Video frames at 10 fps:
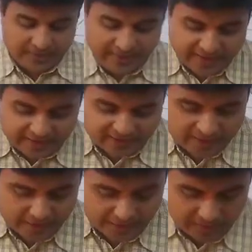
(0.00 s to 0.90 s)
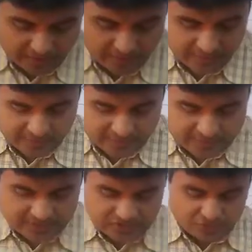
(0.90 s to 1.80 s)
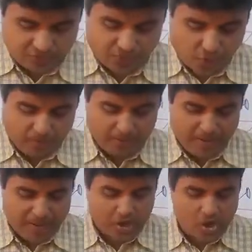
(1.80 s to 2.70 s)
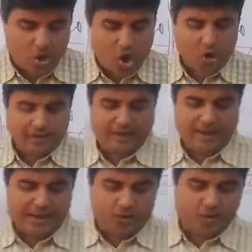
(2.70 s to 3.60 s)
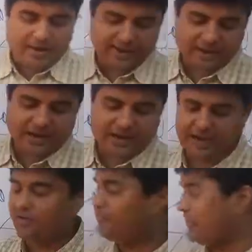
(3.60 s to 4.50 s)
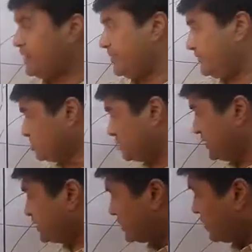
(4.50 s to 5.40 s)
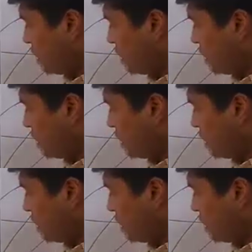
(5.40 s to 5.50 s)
Each stamen is formed by a long, narrow, hair-like filament. So there is a